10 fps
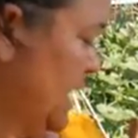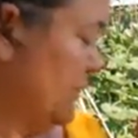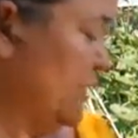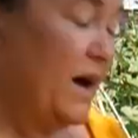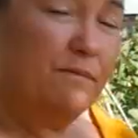and
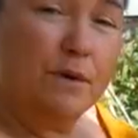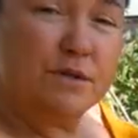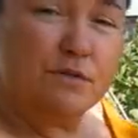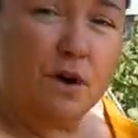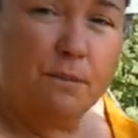we'll have
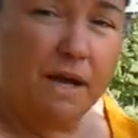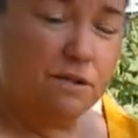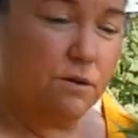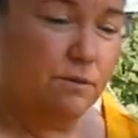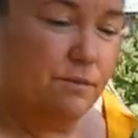most of our
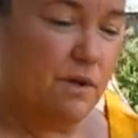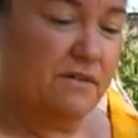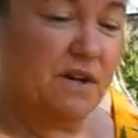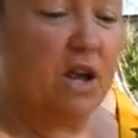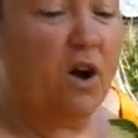basil,
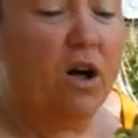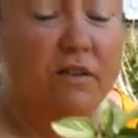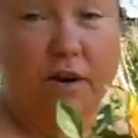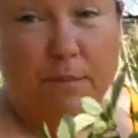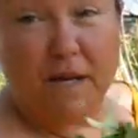if not all
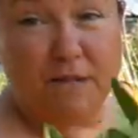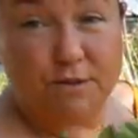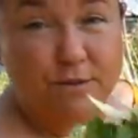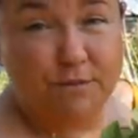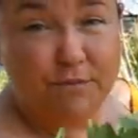of our
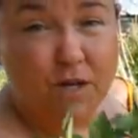basil,